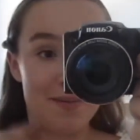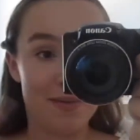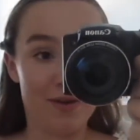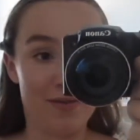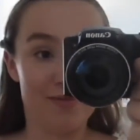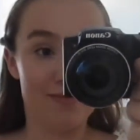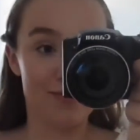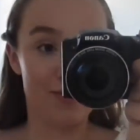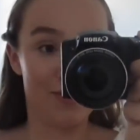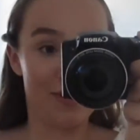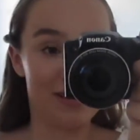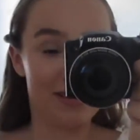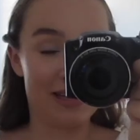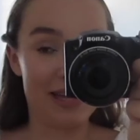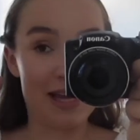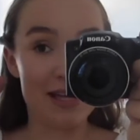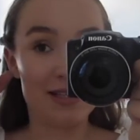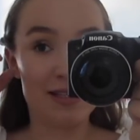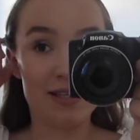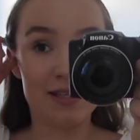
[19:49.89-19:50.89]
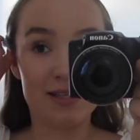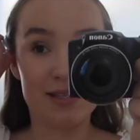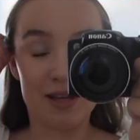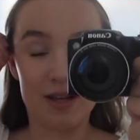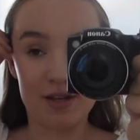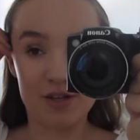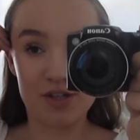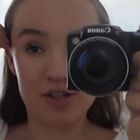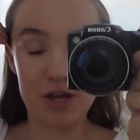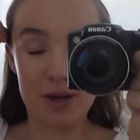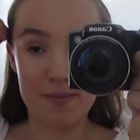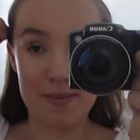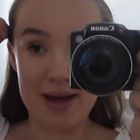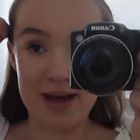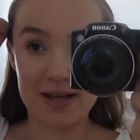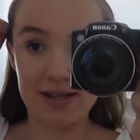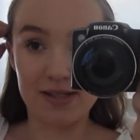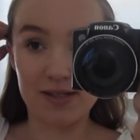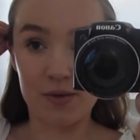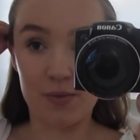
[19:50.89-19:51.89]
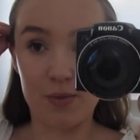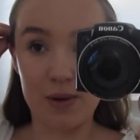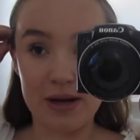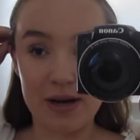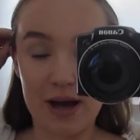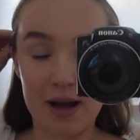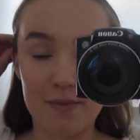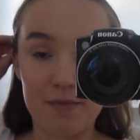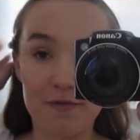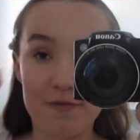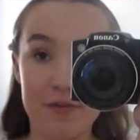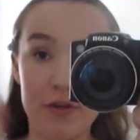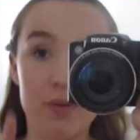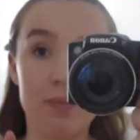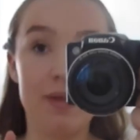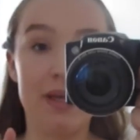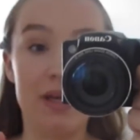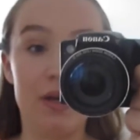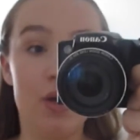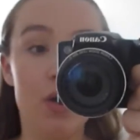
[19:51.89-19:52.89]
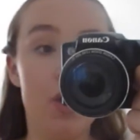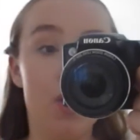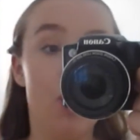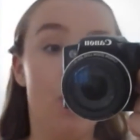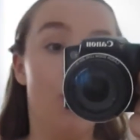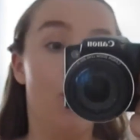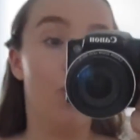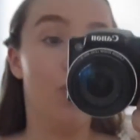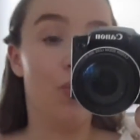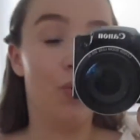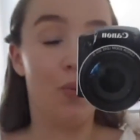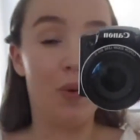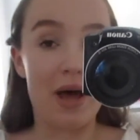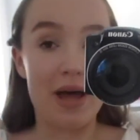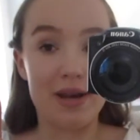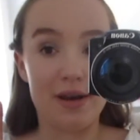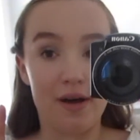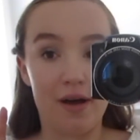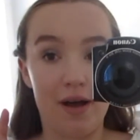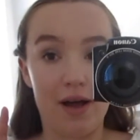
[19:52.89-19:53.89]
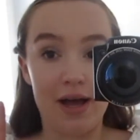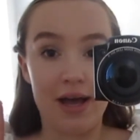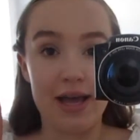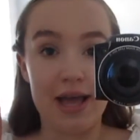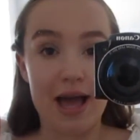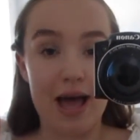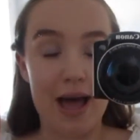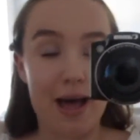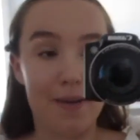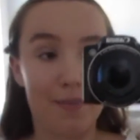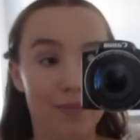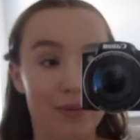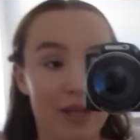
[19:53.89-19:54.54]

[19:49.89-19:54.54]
My room always gets such a mess when I'm filming or when I am